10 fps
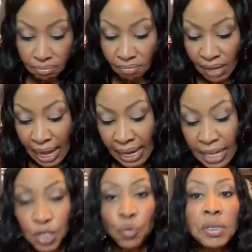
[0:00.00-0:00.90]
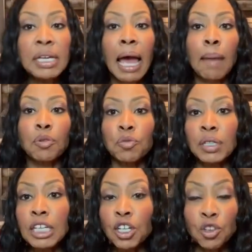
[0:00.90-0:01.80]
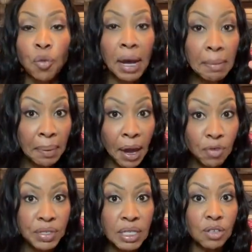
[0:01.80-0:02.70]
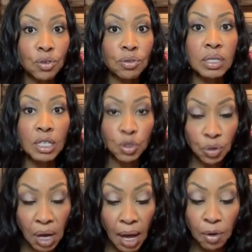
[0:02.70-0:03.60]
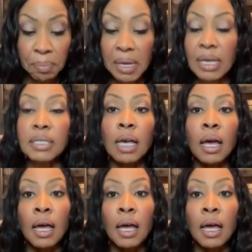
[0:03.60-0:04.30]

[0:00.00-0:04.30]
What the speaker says: And as a recap, a really great pair of scissors. These are cutter bees.